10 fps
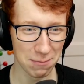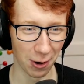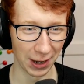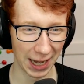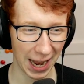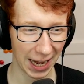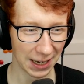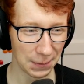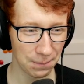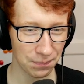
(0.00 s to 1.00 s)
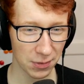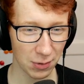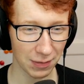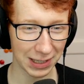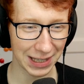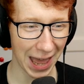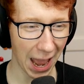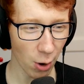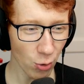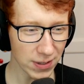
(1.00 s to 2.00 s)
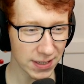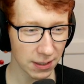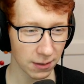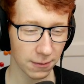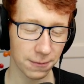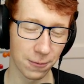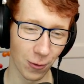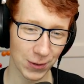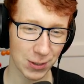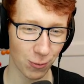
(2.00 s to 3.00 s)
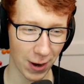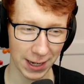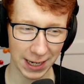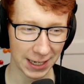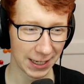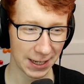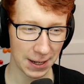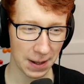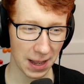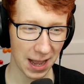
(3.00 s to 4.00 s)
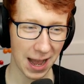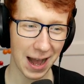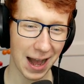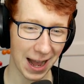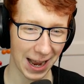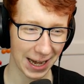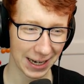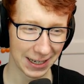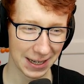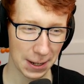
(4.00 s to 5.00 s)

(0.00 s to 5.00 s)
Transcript: Poor guy. Louds? 420. Hi.